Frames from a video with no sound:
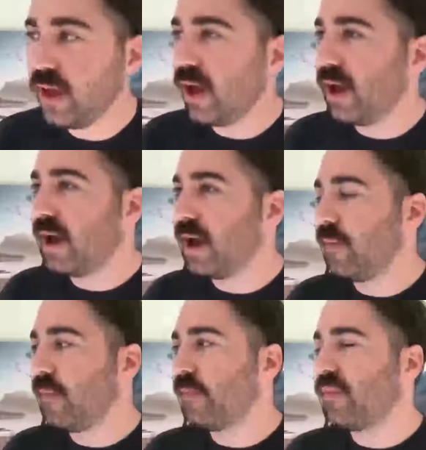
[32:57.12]

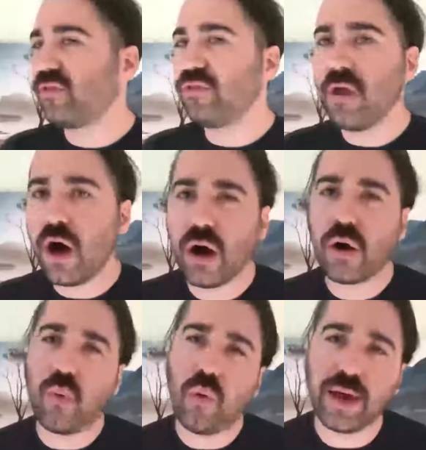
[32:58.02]
It's not
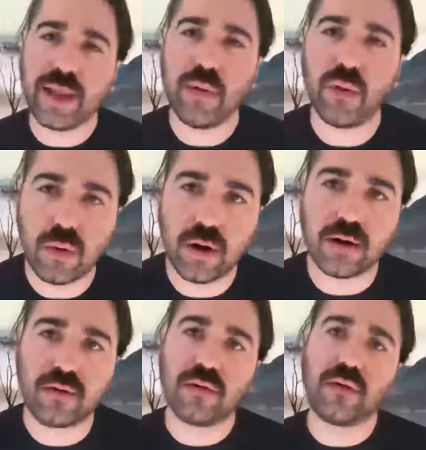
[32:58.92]
quite how it
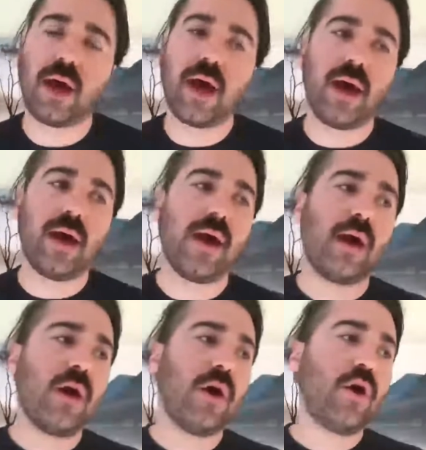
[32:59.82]
works.
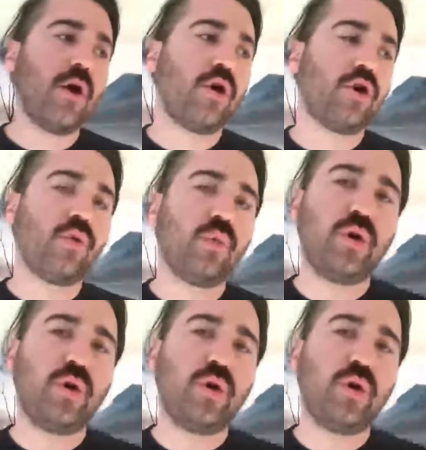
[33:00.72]
You